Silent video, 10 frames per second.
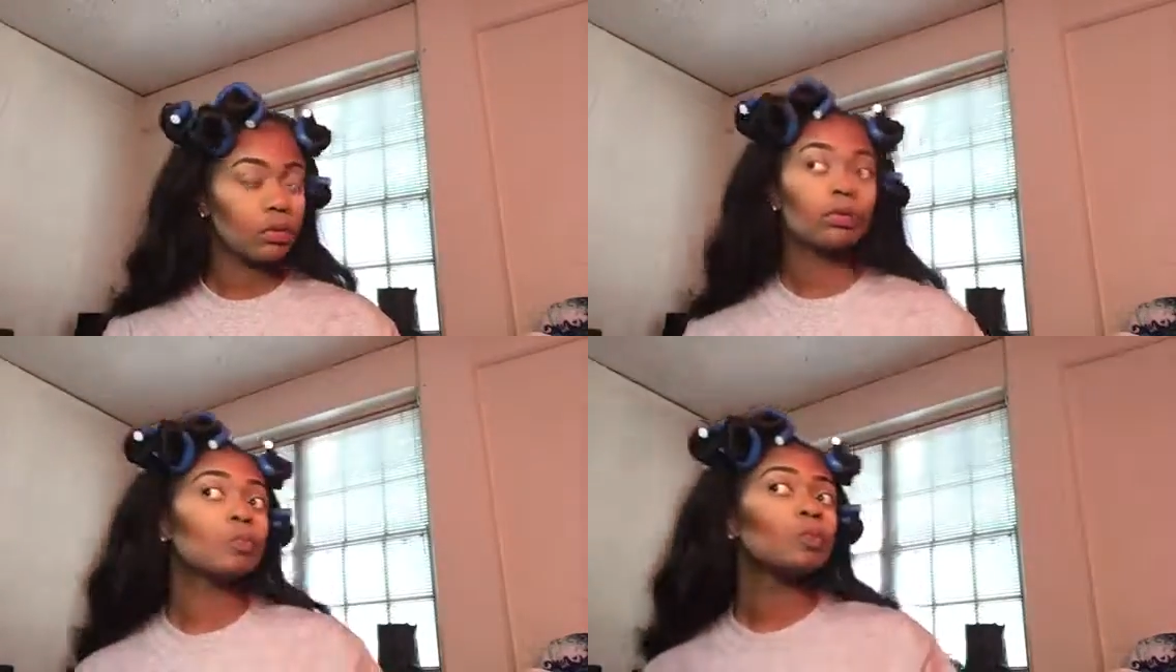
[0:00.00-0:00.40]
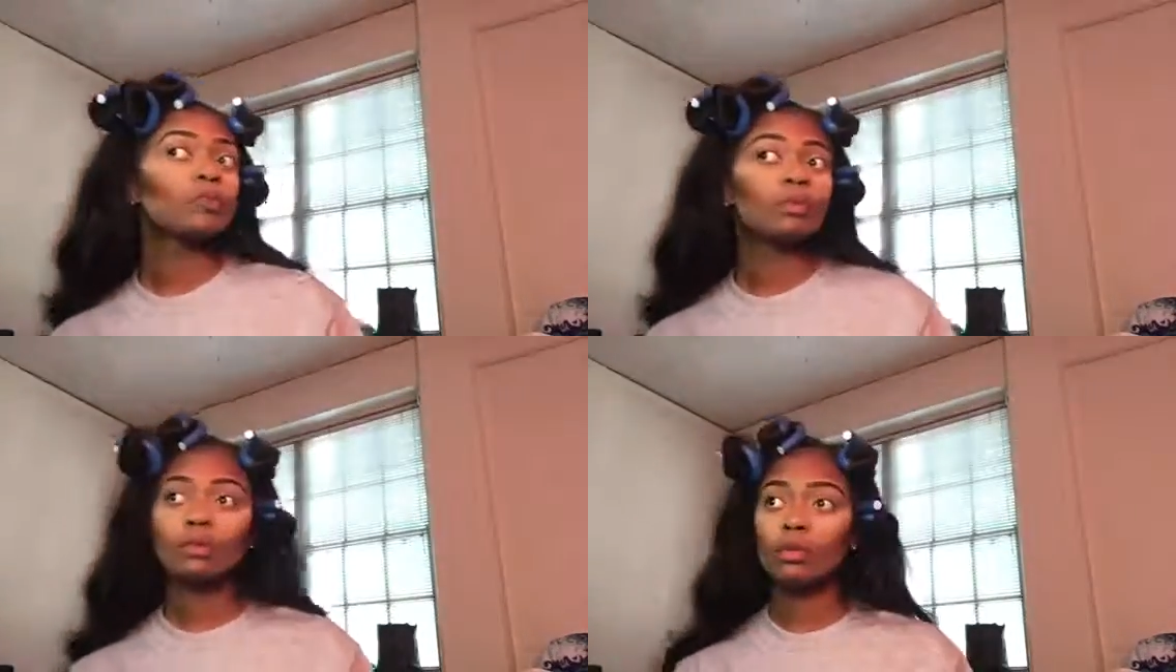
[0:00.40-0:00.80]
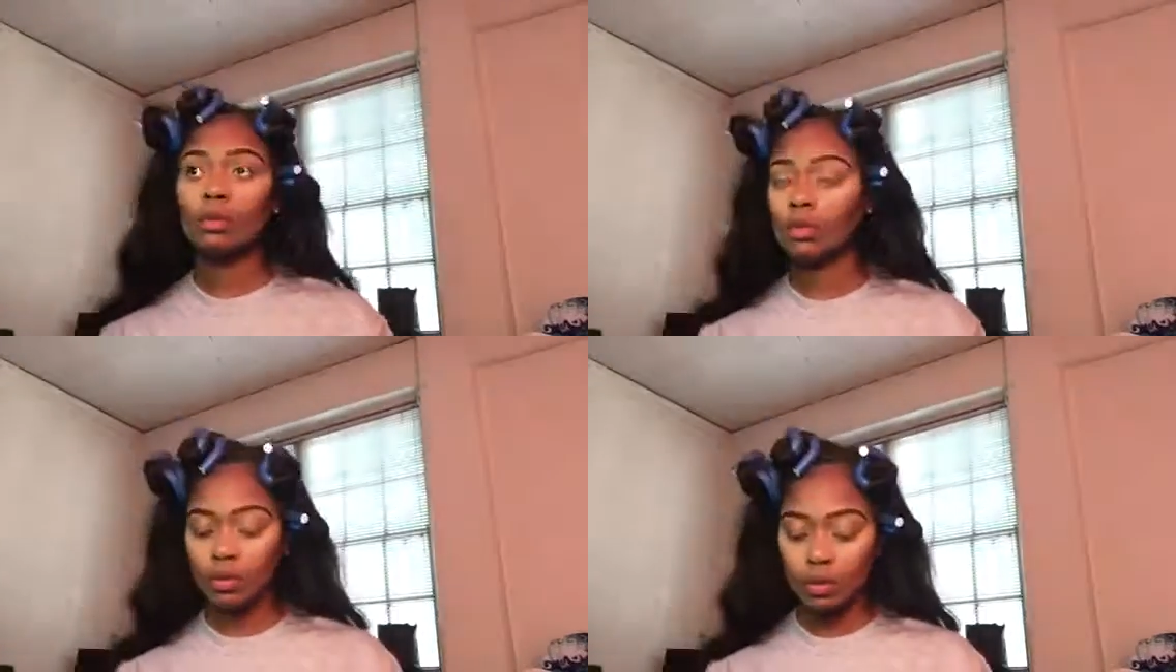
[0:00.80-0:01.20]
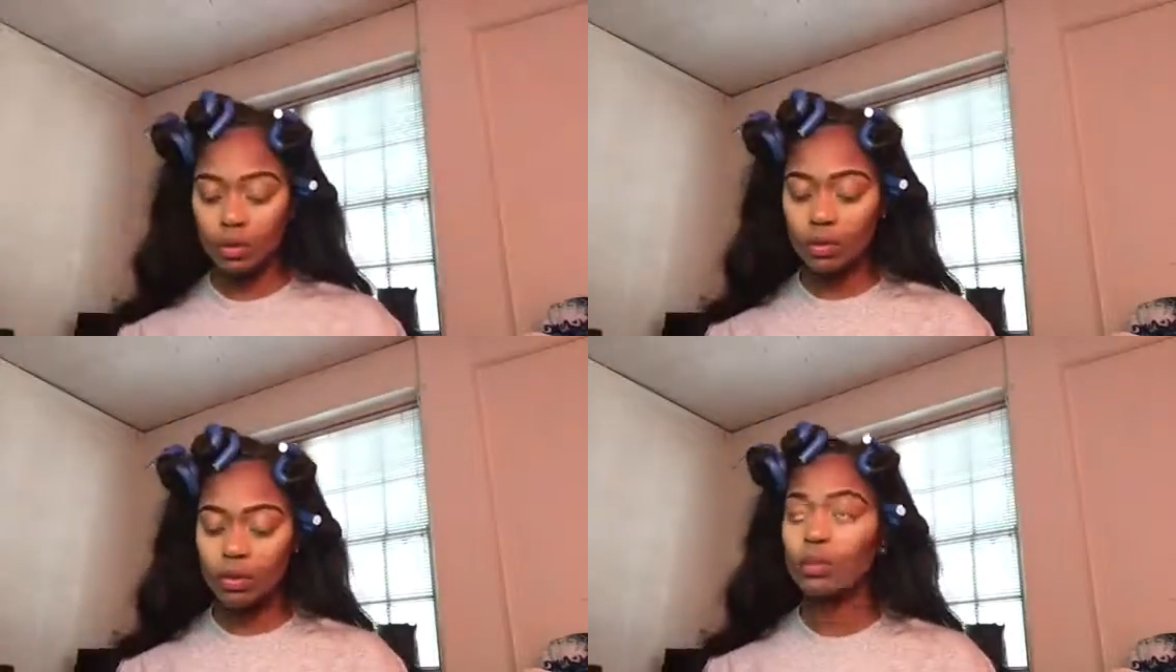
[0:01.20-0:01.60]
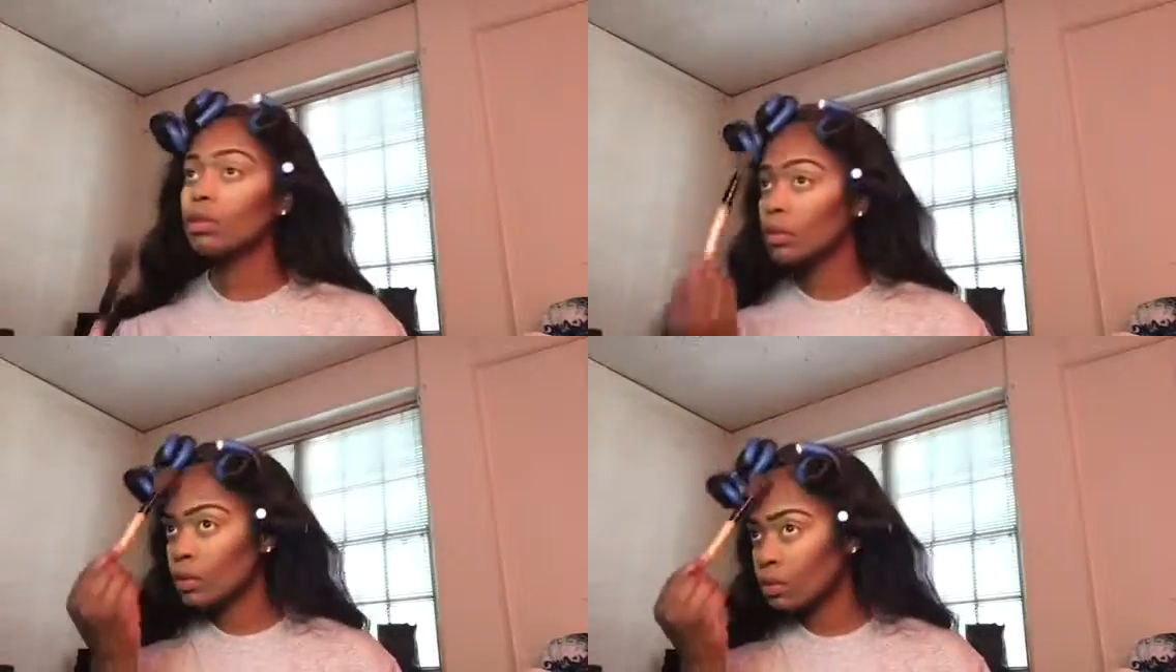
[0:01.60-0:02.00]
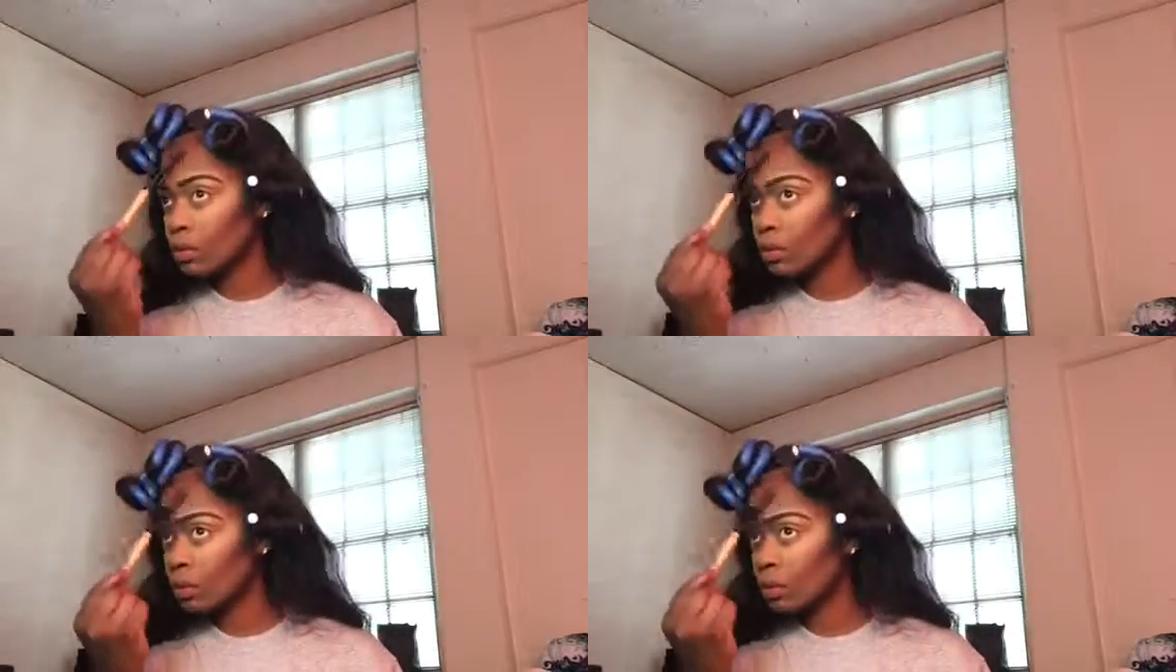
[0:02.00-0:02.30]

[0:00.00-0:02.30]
and above my face